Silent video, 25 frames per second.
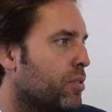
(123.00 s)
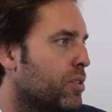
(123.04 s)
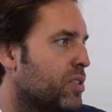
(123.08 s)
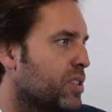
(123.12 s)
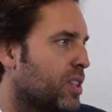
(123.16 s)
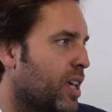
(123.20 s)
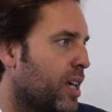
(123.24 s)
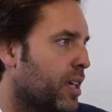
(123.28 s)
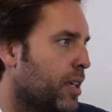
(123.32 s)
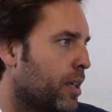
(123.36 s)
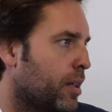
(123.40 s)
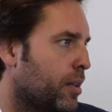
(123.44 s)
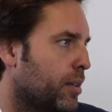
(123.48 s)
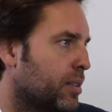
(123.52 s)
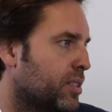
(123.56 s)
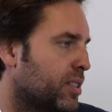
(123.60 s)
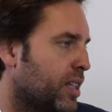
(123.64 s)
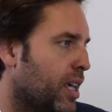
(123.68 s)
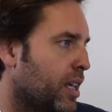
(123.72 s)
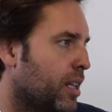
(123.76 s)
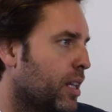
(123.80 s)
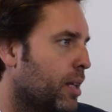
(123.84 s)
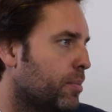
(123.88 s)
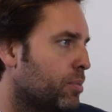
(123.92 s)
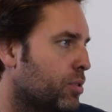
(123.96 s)
you to scale
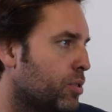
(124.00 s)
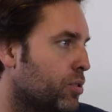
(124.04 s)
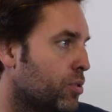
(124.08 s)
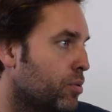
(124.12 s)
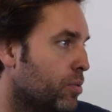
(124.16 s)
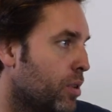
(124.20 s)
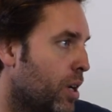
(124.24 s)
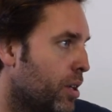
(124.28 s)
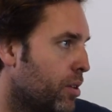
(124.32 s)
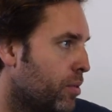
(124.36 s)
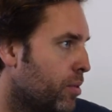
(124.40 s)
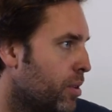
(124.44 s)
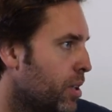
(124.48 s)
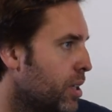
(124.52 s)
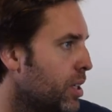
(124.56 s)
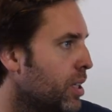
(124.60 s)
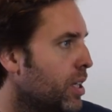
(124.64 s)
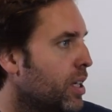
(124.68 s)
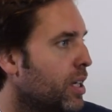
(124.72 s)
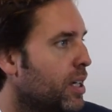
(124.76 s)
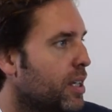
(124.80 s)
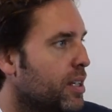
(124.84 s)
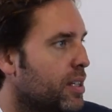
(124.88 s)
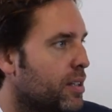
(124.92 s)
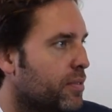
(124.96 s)
scale up to 200
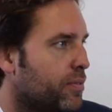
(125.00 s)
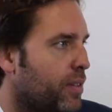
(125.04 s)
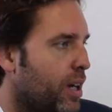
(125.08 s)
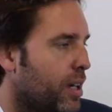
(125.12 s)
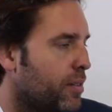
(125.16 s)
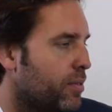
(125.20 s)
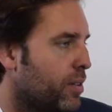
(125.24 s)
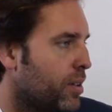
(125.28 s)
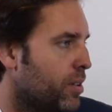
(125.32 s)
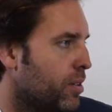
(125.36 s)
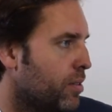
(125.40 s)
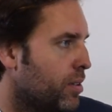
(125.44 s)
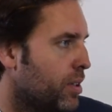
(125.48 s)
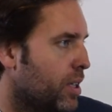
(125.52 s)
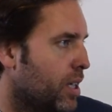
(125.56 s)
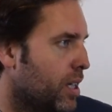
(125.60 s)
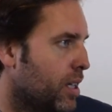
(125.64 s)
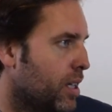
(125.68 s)
to 500,